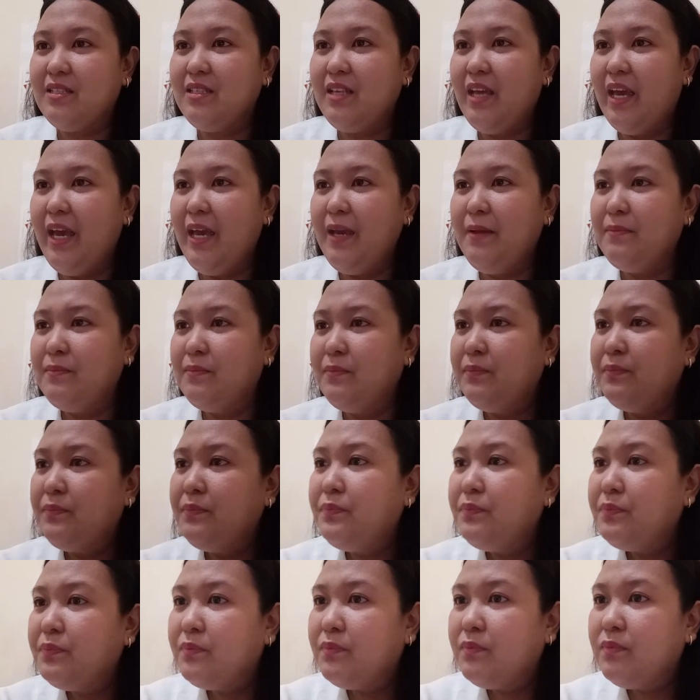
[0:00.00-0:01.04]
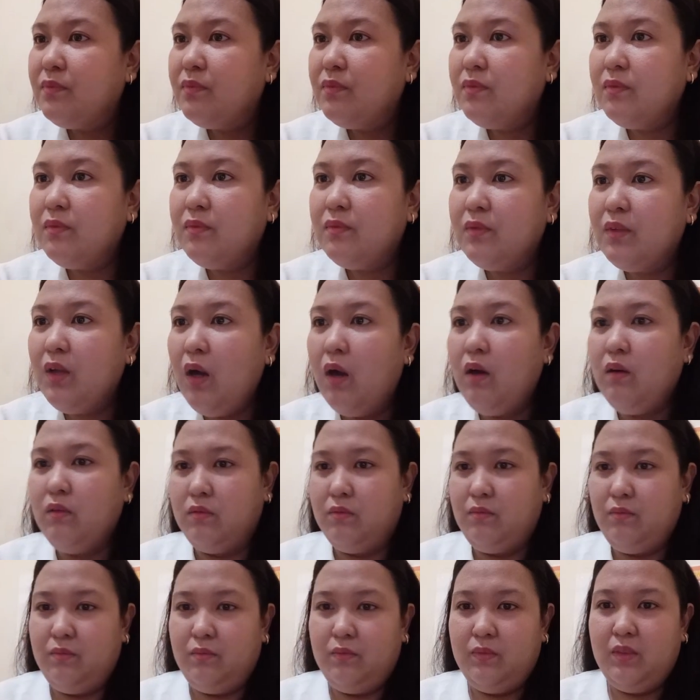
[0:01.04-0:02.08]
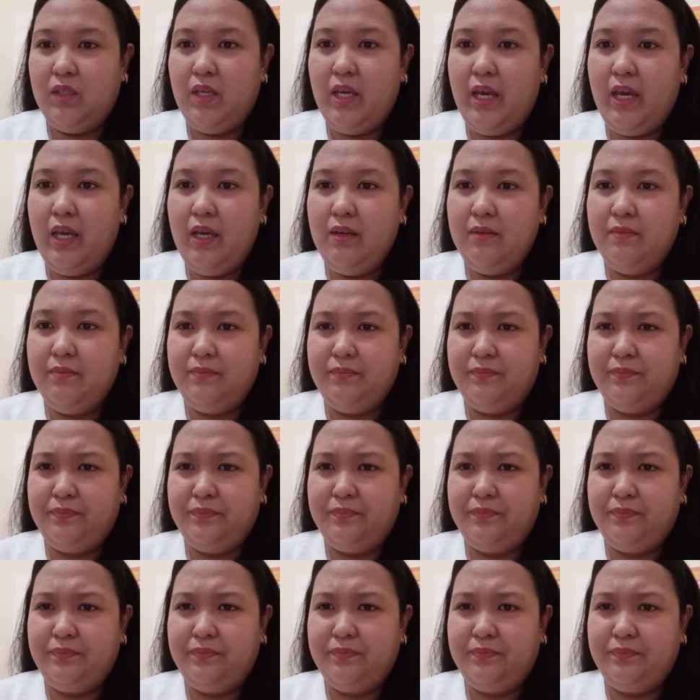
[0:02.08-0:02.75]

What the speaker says: Okay. Oh, okay.